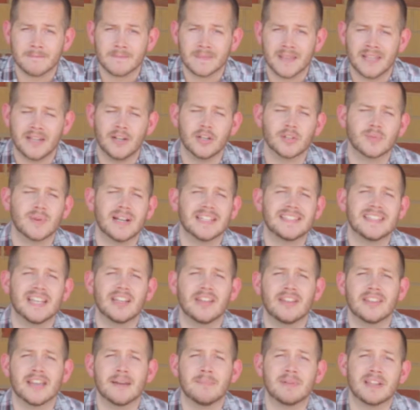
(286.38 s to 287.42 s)
And here's why I tell
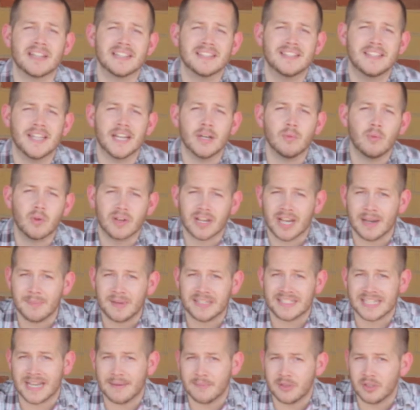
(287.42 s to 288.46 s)
you that, because there will come a
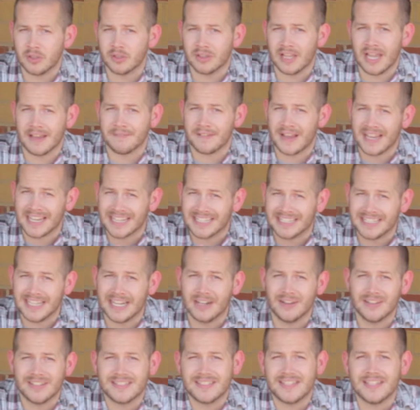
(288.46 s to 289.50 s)
time in your life, I
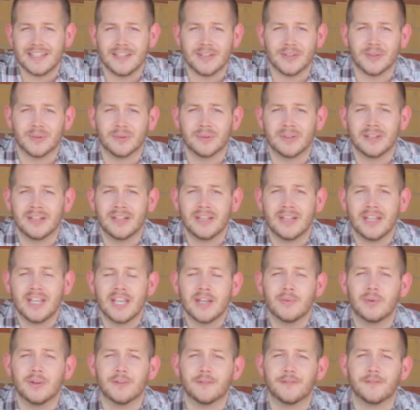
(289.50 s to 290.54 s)
guarantee you,
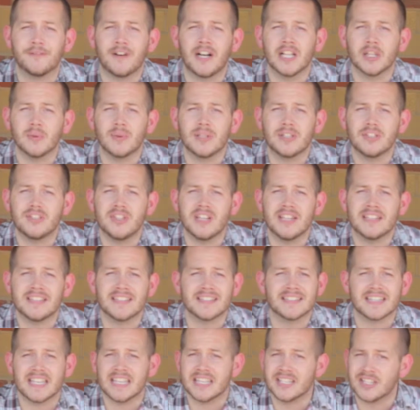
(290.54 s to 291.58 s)
when following
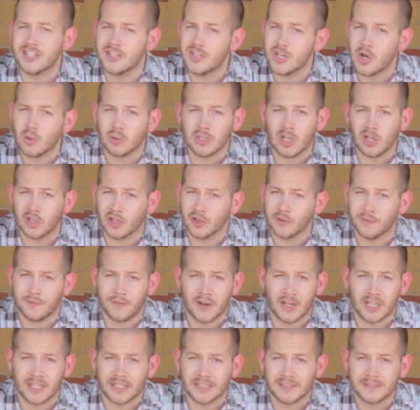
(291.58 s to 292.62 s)
Jesus is no longer
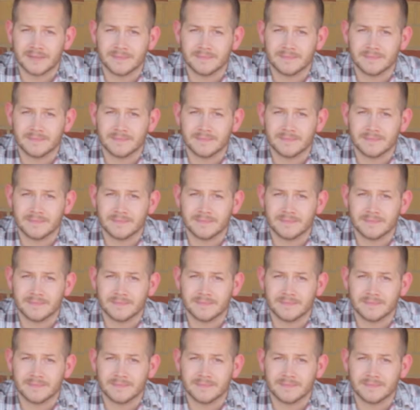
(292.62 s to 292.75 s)
fun.